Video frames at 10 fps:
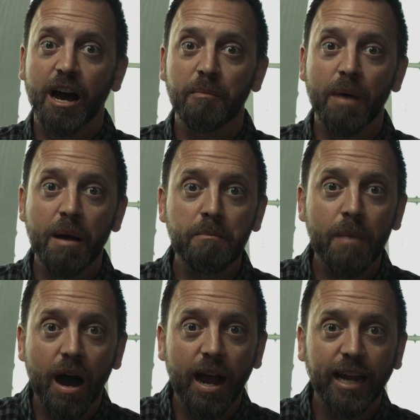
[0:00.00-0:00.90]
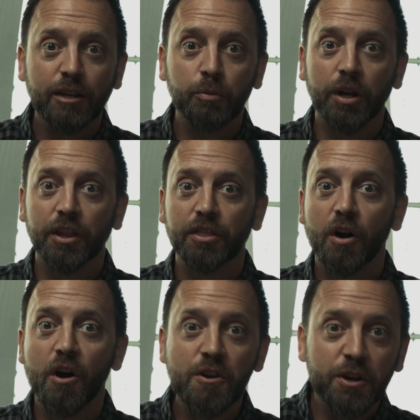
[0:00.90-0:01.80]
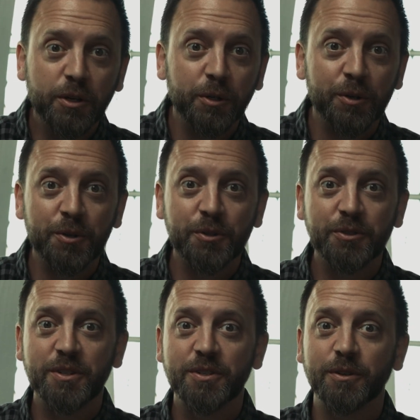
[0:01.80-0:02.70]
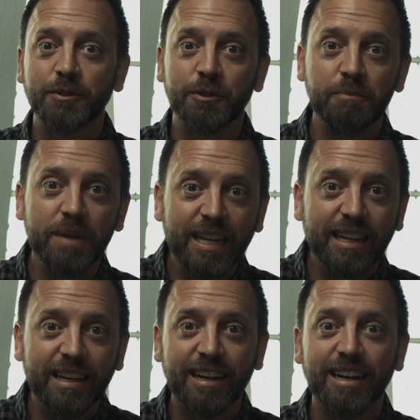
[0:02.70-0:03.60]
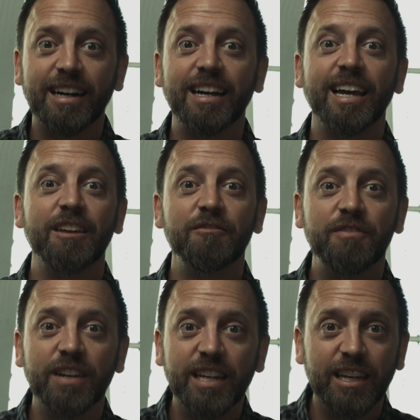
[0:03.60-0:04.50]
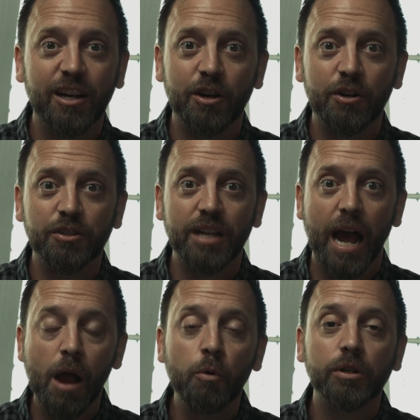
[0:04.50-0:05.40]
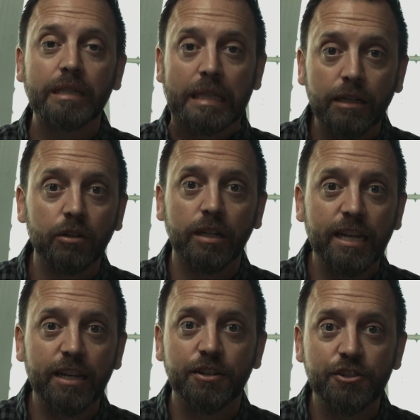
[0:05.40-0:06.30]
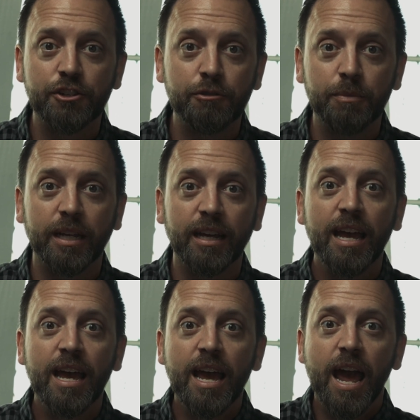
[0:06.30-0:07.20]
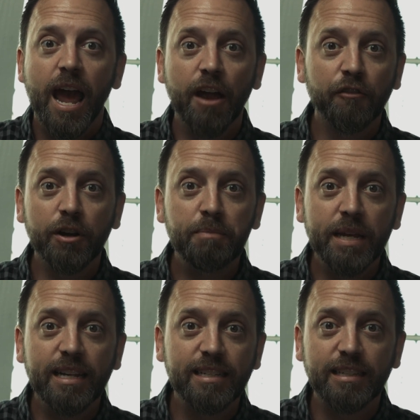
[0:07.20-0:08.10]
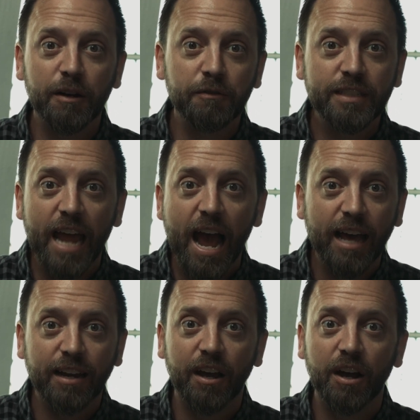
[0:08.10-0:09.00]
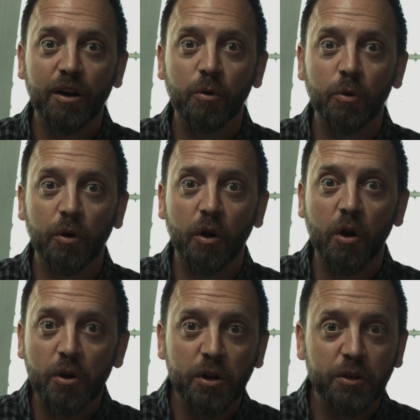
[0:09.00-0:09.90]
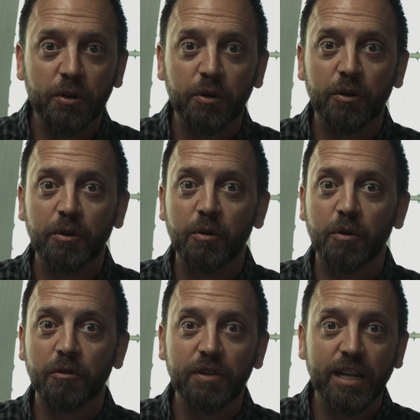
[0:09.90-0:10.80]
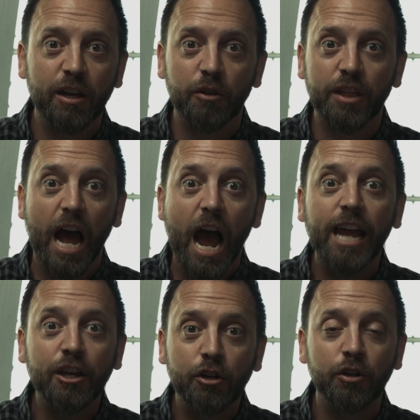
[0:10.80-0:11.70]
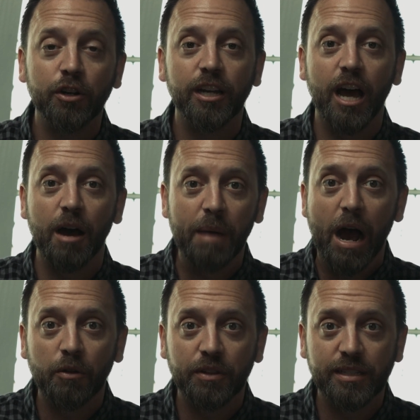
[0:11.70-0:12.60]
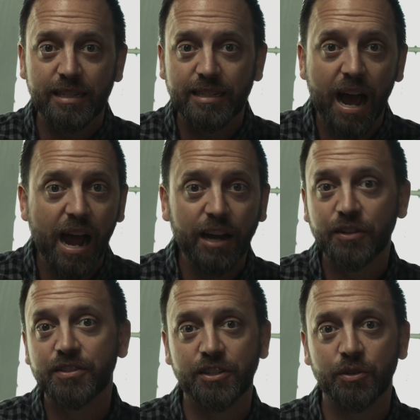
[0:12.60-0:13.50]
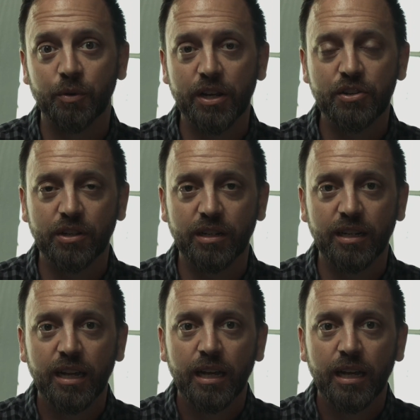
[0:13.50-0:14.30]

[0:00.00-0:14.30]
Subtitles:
my mind with articles and social media and videos. I was literally consuming every piece of data or article or video that I could about this entire situation.